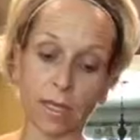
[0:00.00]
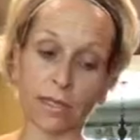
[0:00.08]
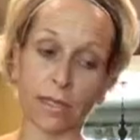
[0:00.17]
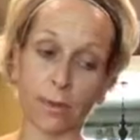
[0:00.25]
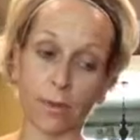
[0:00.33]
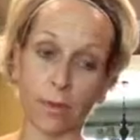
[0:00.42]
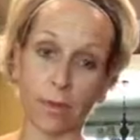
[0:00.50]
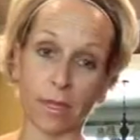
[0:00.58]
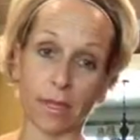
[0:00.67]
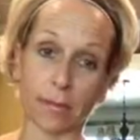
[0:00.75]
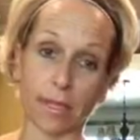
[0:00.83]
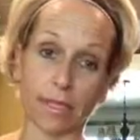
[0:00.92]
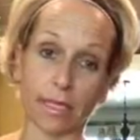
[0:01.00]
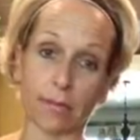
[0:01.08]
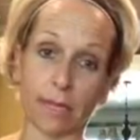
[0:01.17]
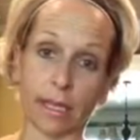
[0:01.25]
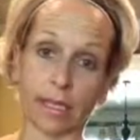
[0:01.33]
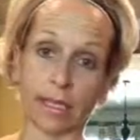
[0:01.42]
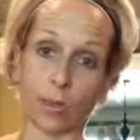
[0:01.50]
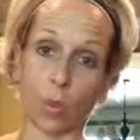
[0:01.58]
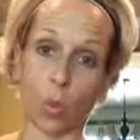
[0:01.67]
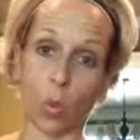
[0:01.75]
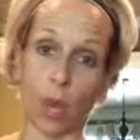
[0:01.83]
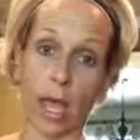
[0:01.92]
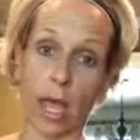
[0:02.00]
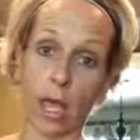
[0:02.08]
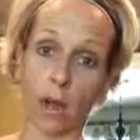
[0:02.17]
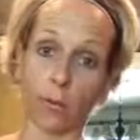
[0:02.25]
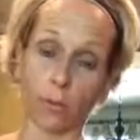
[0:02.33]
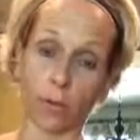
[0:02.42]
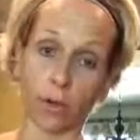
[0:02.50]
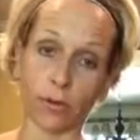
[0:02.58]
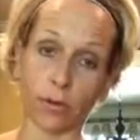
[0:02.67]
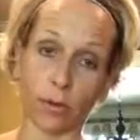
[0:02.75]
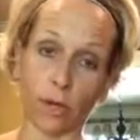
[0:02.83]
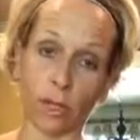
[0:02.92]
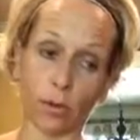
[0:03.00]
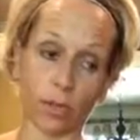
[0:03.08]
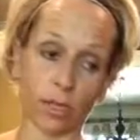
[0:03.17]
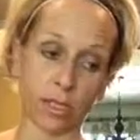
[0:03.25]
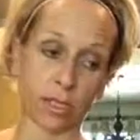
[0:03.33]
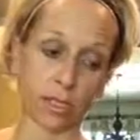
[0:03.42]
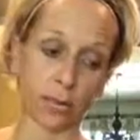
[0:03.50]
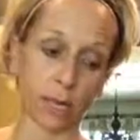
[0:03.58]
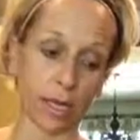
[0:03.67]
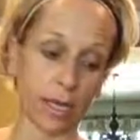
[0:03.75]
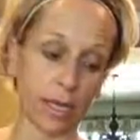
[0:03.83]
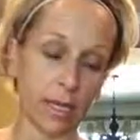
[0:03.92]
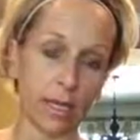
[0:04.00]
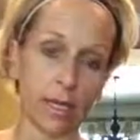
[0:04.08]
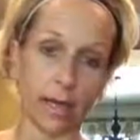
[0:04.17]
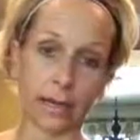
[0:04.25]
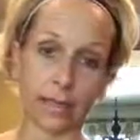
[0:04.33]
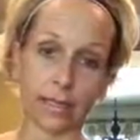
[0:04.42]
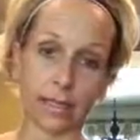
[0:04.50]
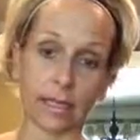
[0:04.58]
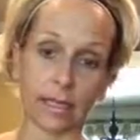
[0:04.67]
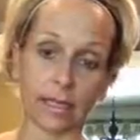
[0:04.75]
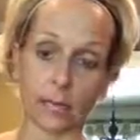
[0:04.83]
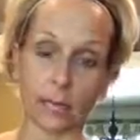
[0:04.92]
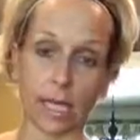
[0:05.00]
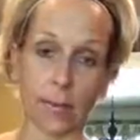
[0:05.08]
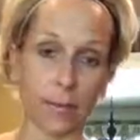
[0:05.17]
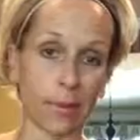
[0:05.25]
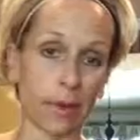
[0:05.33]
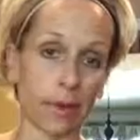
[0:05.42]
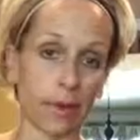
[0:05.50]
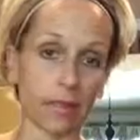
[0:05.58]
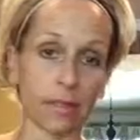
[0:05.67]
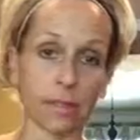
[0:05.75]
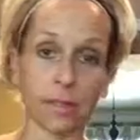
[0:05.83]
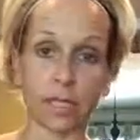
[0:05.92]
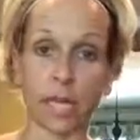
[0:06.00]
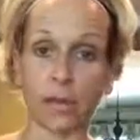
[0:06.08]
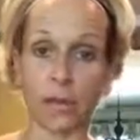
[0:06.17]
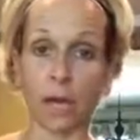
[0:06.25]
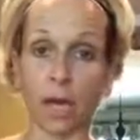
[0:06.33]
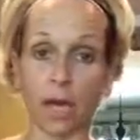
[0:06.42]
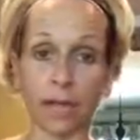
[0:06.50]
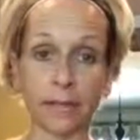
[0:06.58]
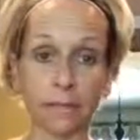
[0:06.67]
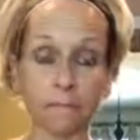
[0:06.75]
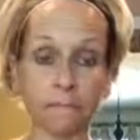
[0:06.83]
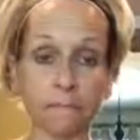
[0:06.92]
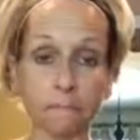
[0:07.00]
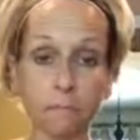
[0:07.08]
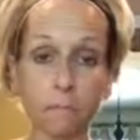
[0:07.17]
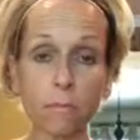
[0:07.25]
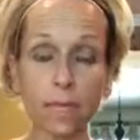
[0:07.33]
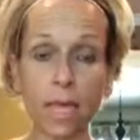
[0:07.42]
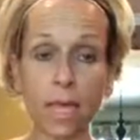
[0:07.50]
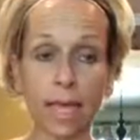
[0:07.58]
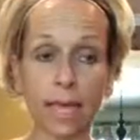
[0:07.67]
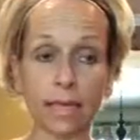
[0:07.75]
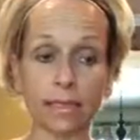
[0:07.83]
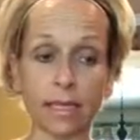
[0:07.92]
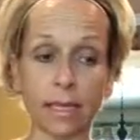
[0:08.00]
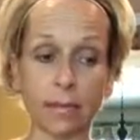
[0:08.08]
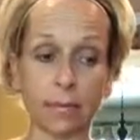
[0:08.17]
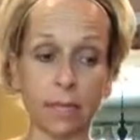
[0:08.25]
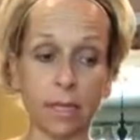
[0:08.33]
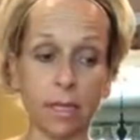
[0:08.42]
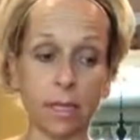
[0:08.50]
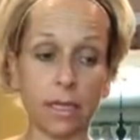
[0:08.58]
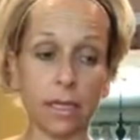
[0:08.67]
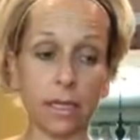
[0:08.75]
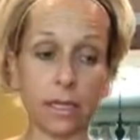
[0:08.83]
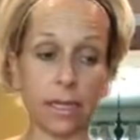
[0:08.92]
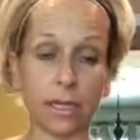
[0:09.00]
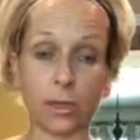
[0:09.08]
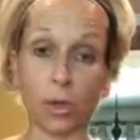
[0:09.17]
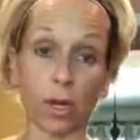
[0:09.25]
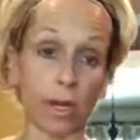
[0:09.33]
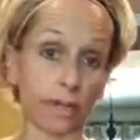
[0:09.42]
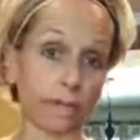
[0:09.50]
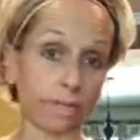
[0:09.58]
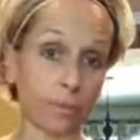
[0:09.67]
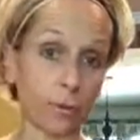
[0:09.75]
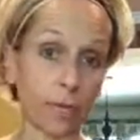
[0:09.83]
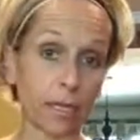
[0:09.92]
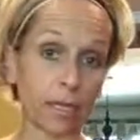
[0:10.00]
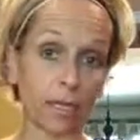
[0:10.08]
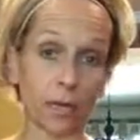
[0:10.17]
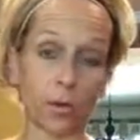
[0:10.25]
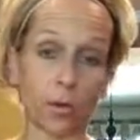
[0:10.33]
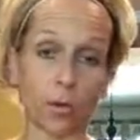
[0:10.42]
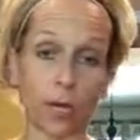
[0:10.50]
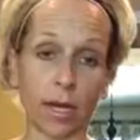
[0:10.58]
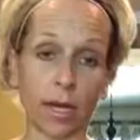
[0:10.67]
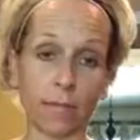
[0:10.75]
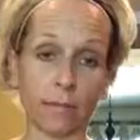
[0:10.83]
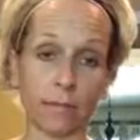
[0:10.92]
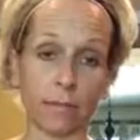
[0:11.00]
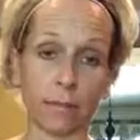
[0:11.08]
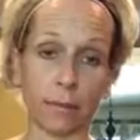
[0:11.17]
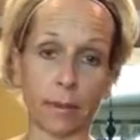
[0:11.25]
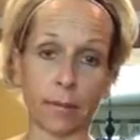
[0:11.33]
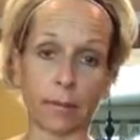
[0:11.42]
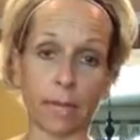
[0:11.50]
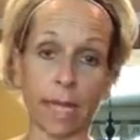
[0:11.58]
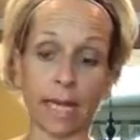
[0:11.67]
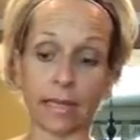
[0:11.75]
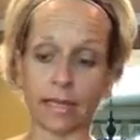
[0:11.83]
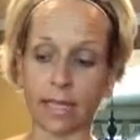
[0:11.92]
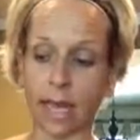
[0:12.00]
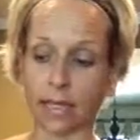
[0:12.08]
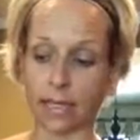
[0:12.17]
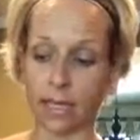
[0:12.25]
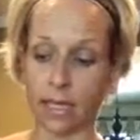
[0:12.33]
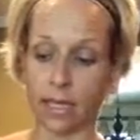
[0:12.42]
some of you, this may seem like it's way overboard for what you want to do, but honestly, it's what's keeping me honest. It's what's keeping me on it, and it's working for me. So my plan is that